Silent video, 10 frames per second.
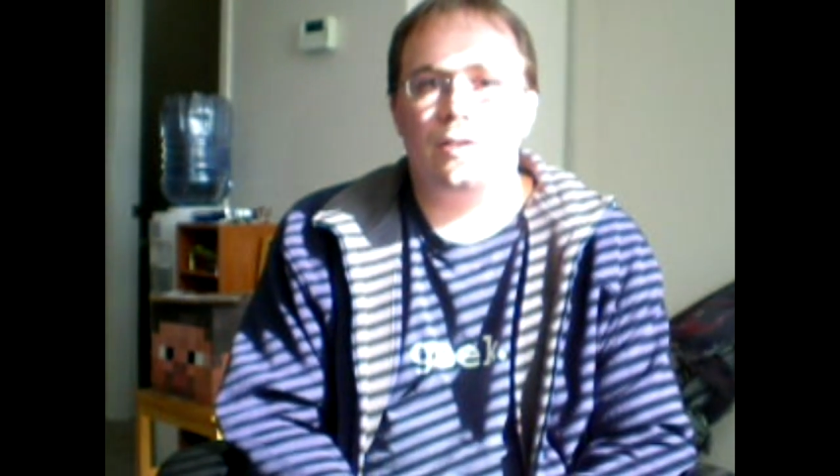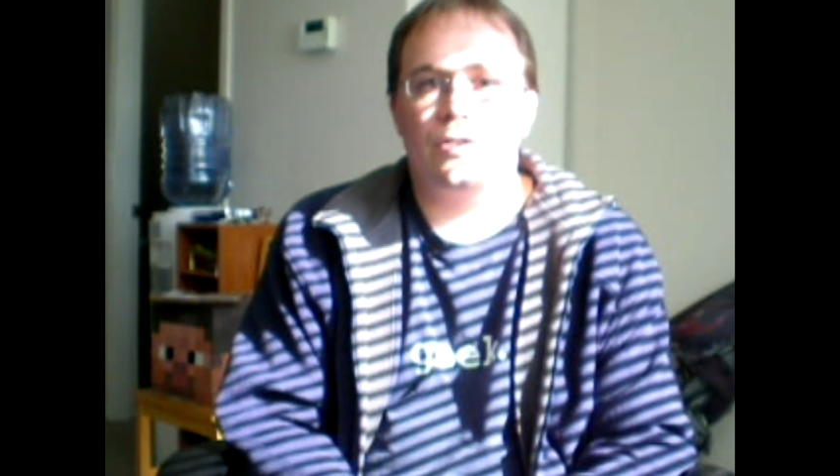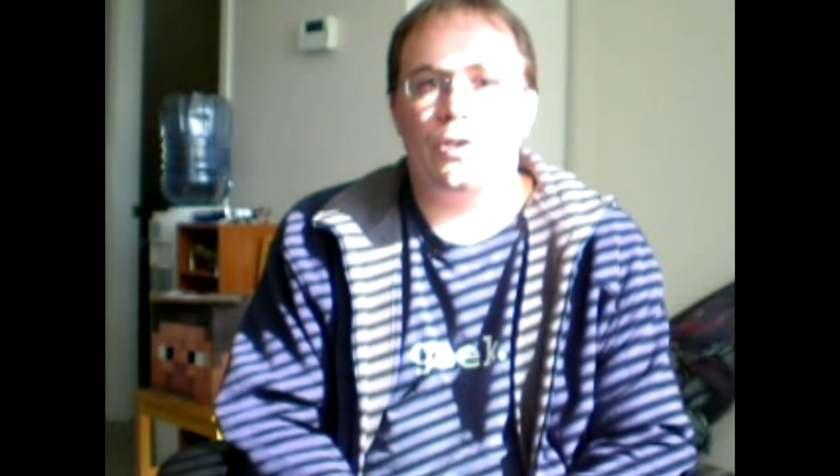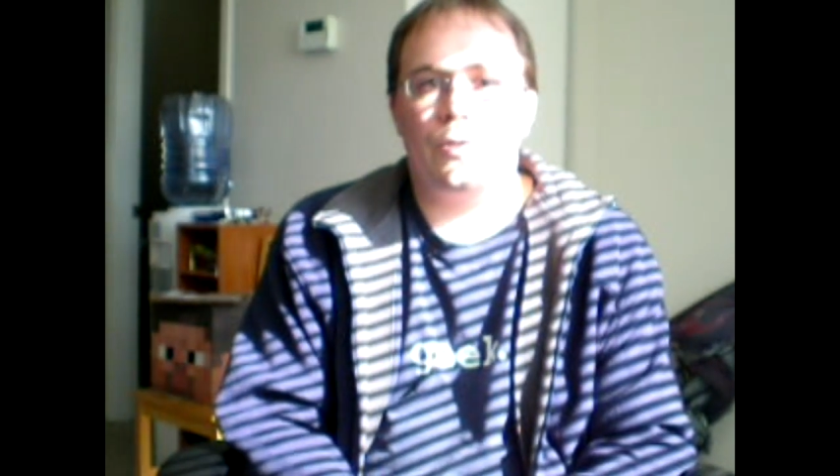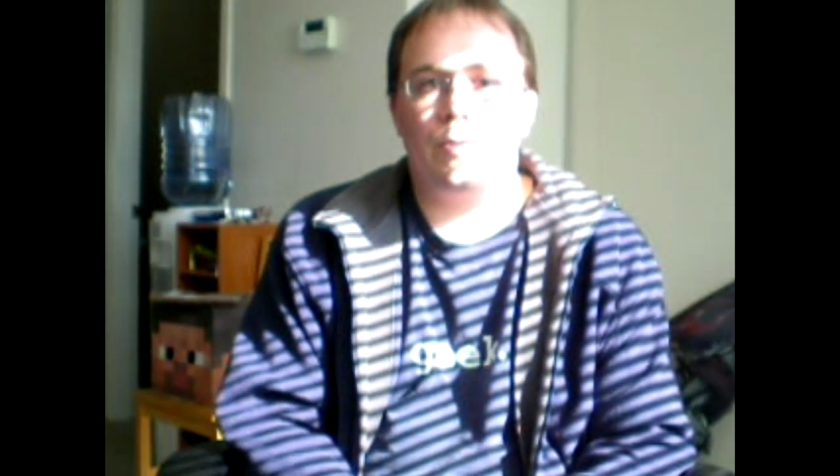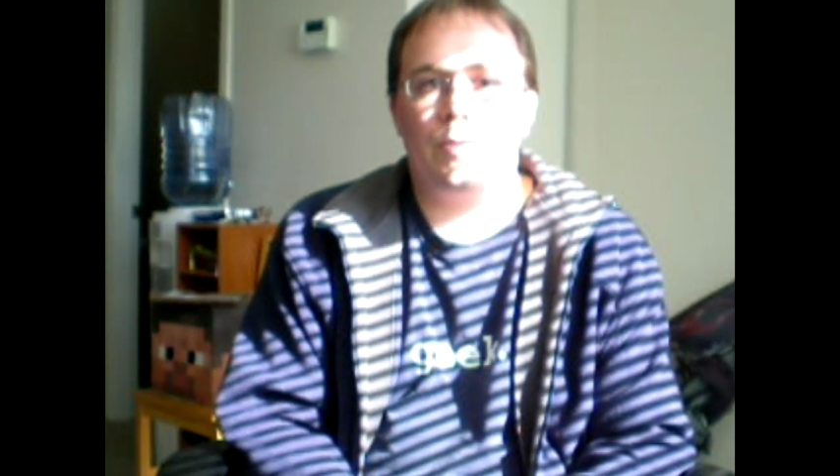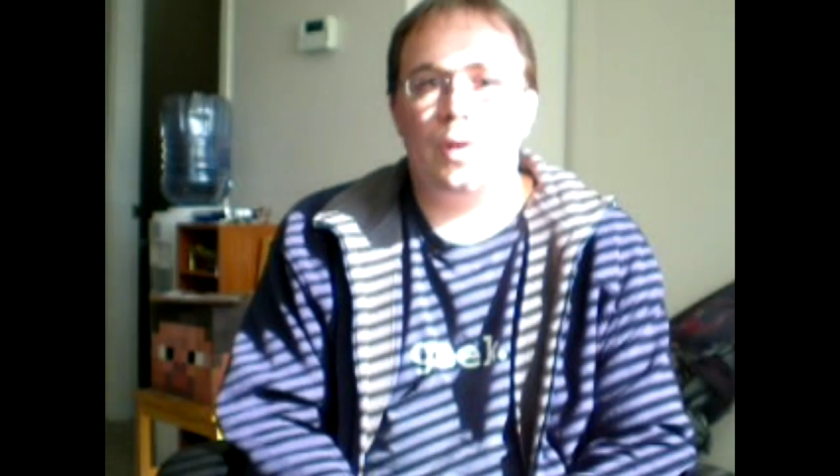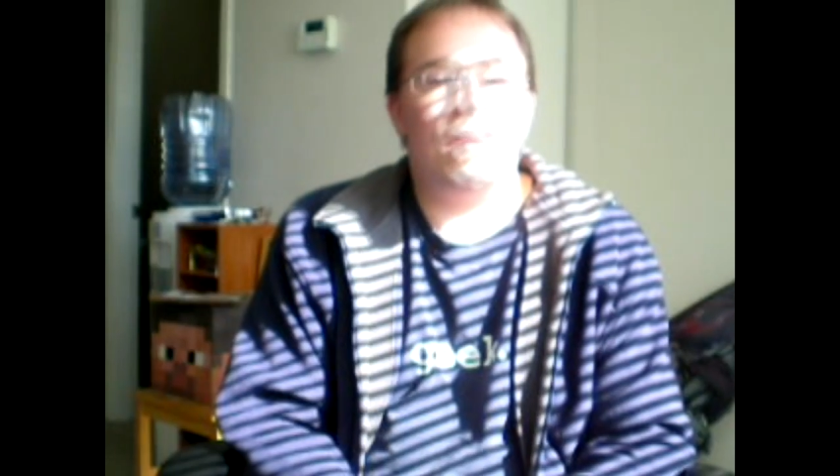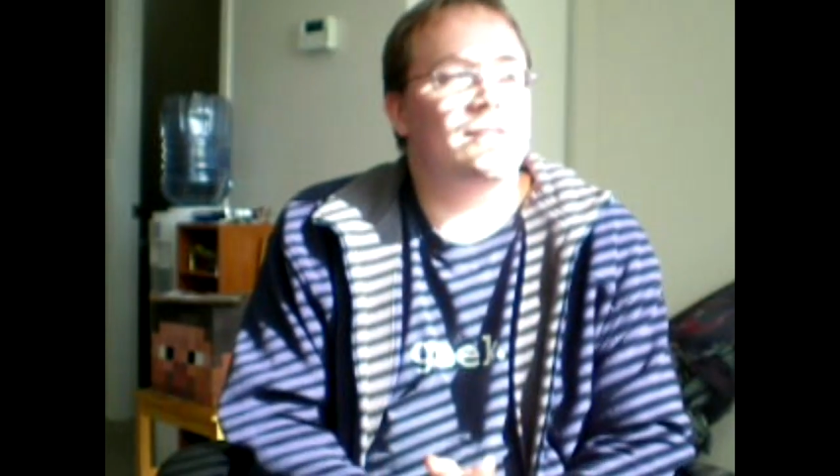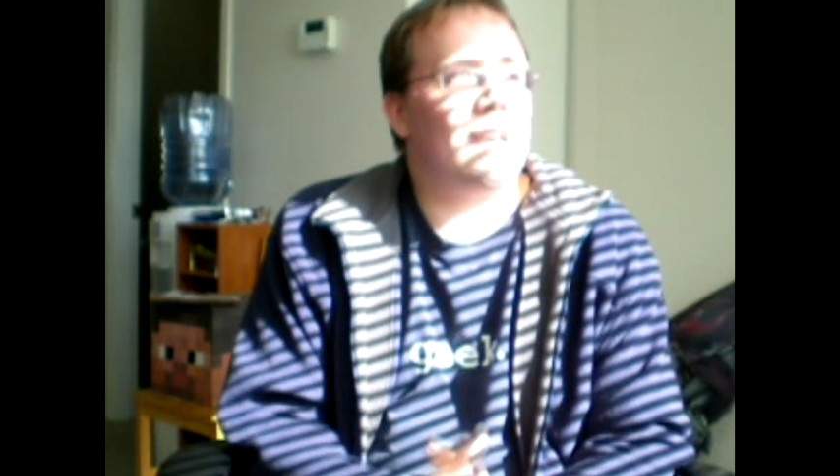So
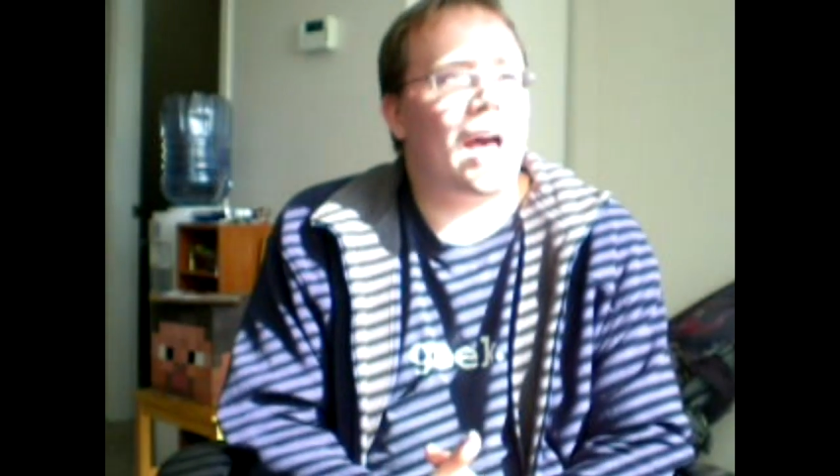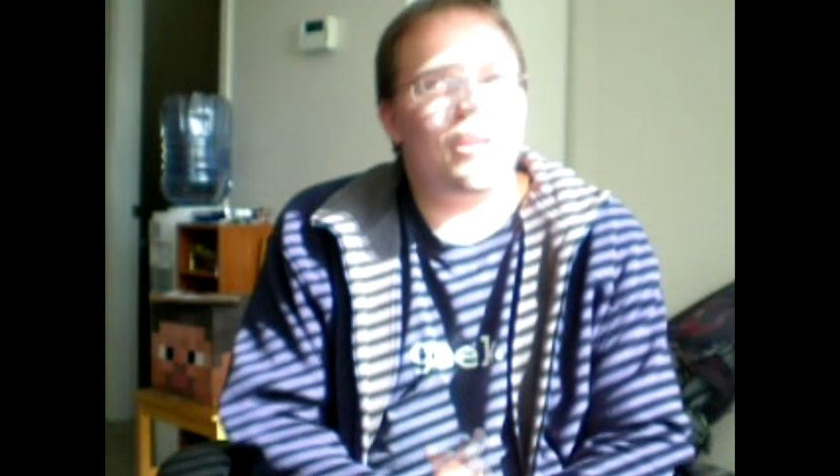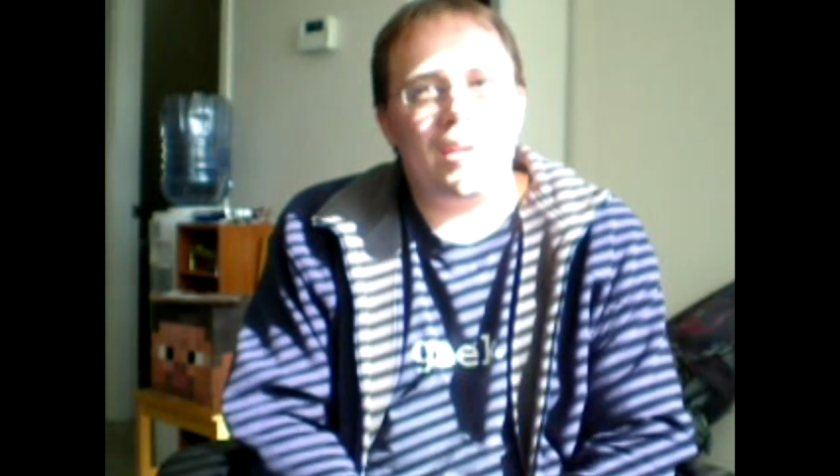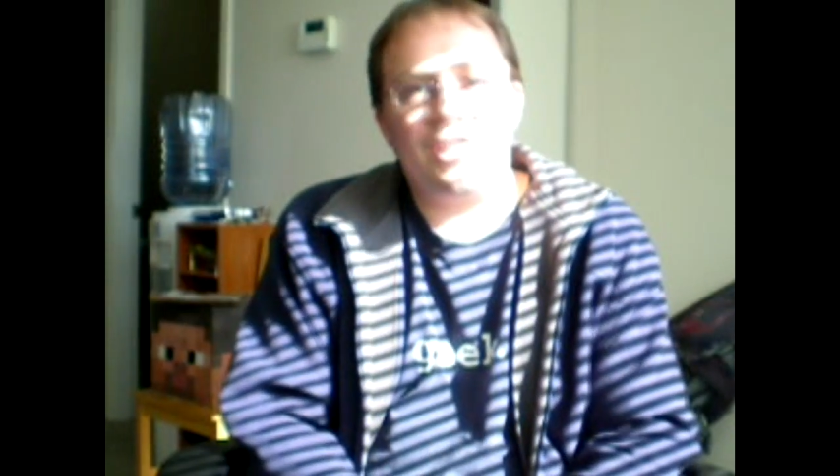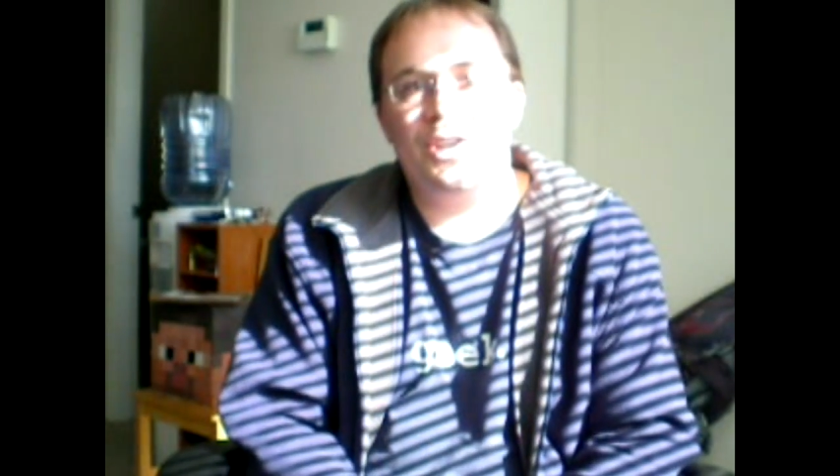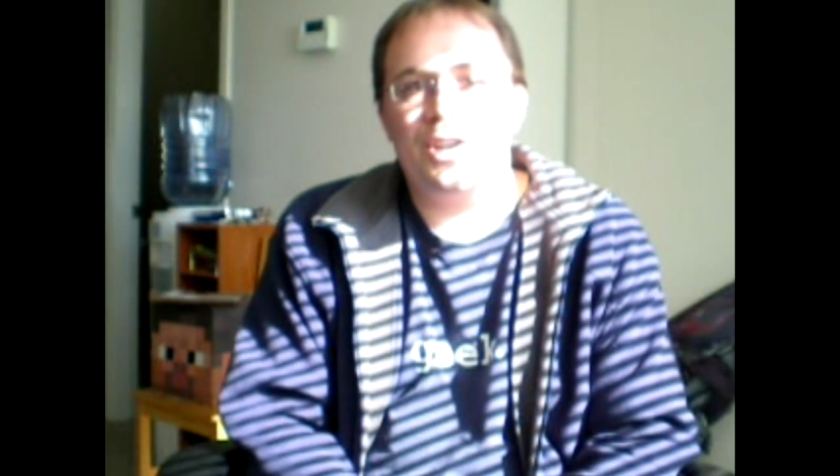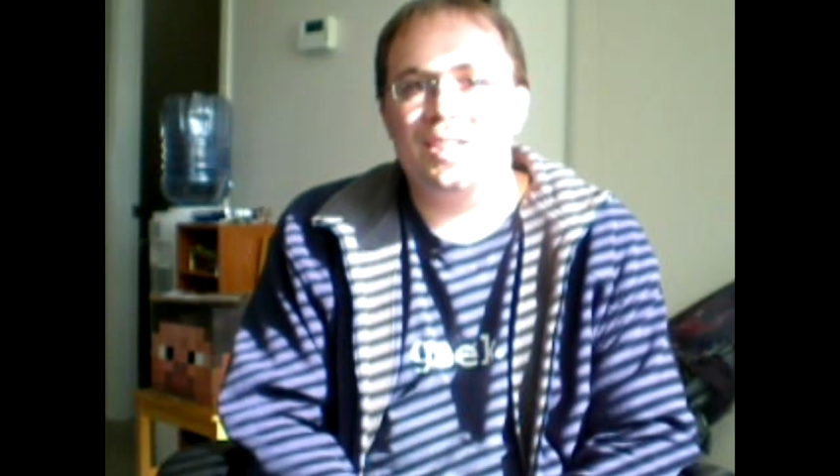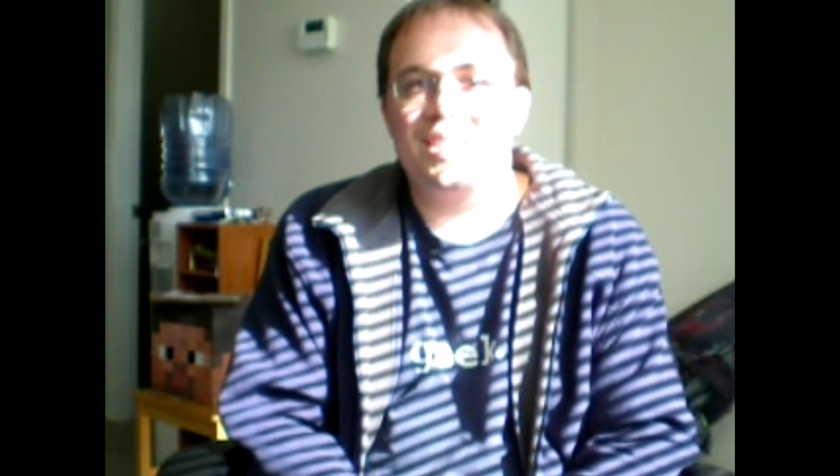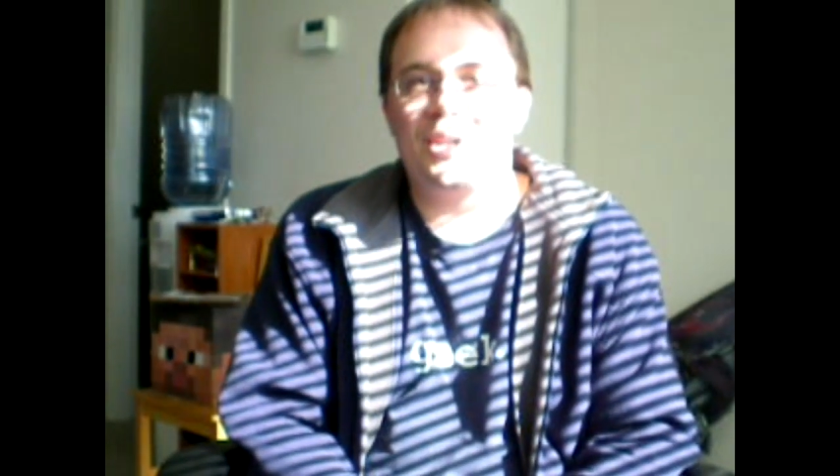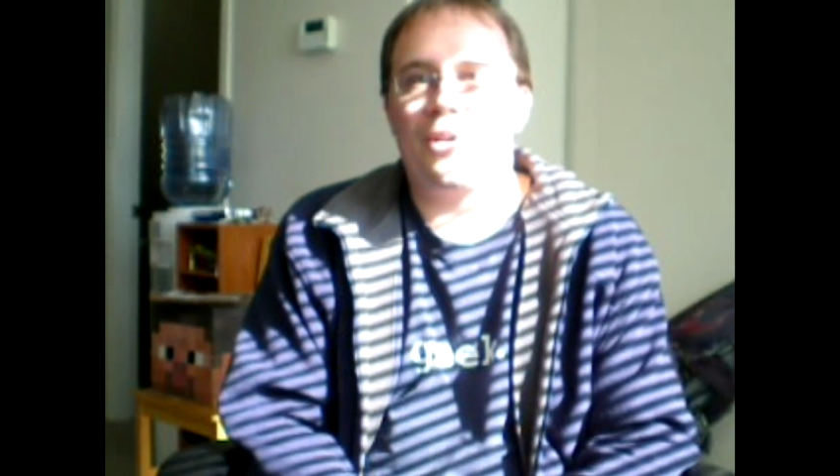please add me to your
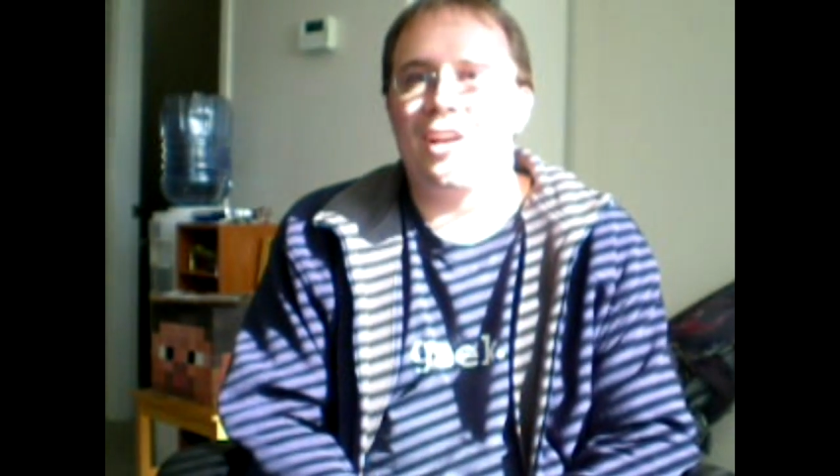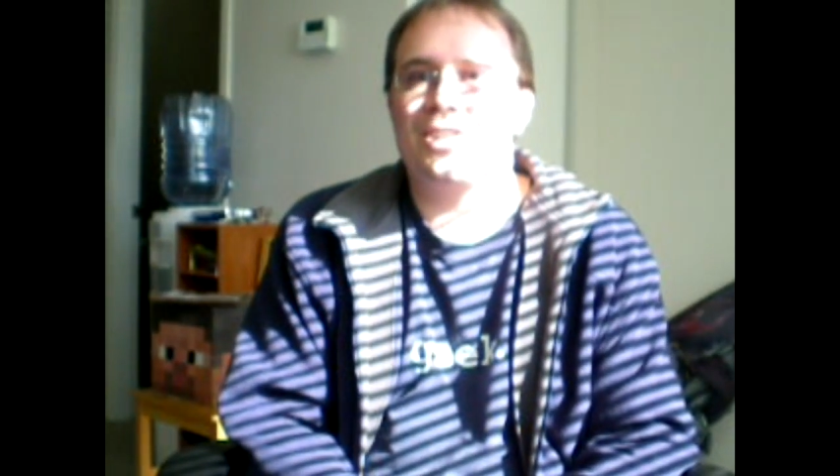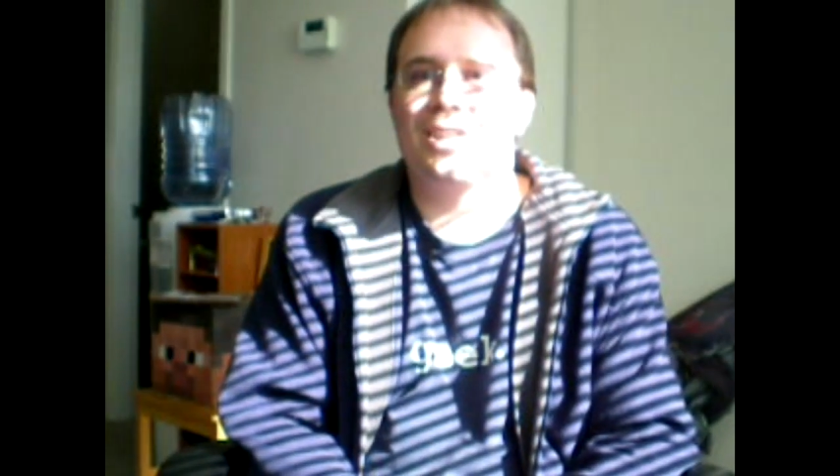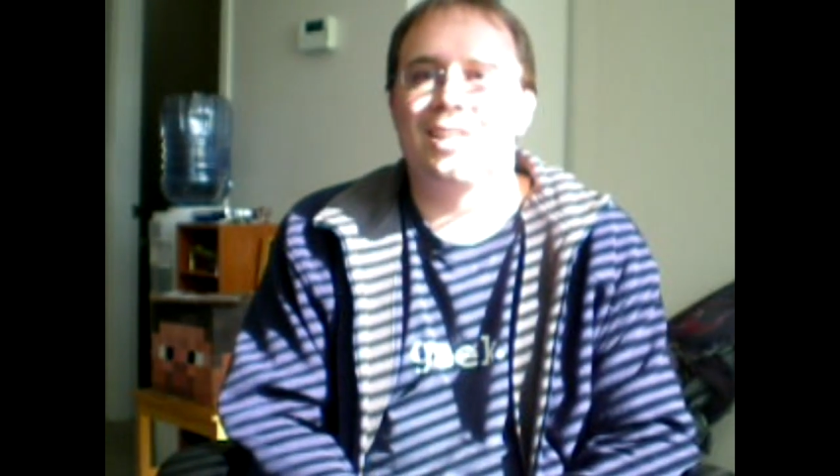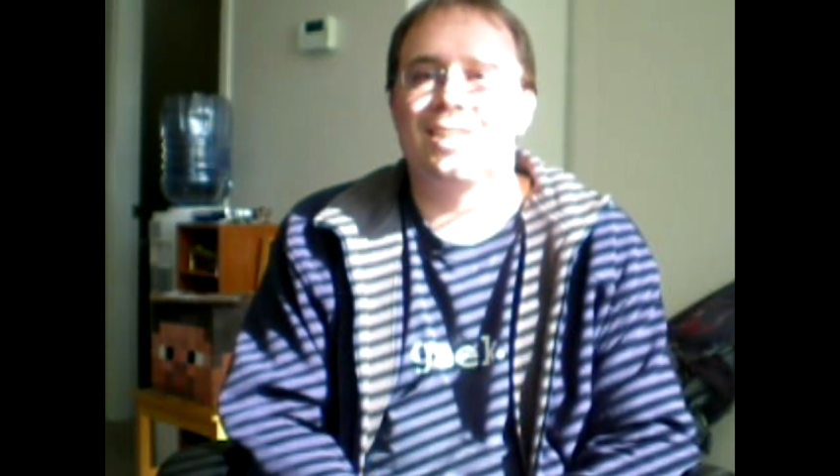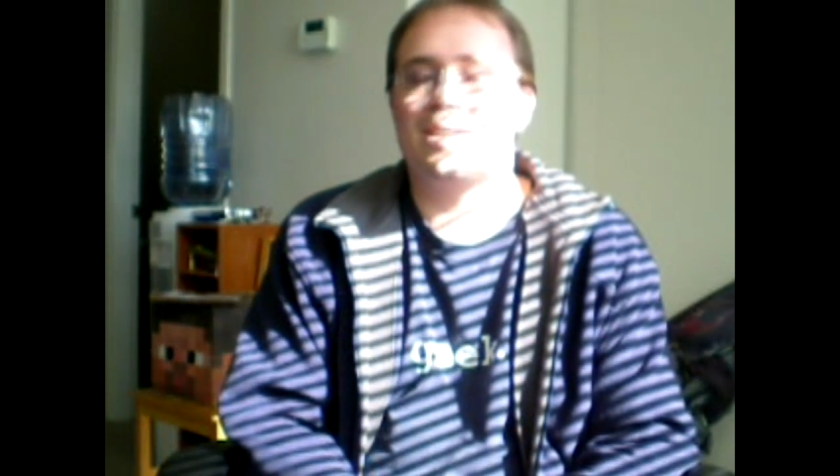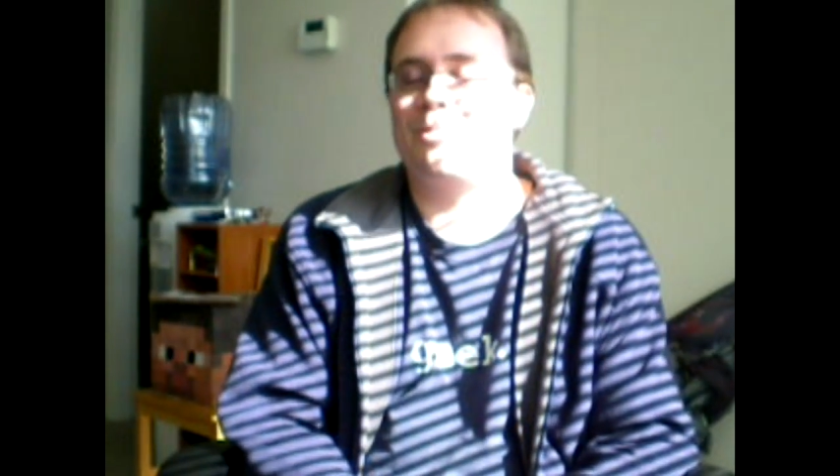consideration list.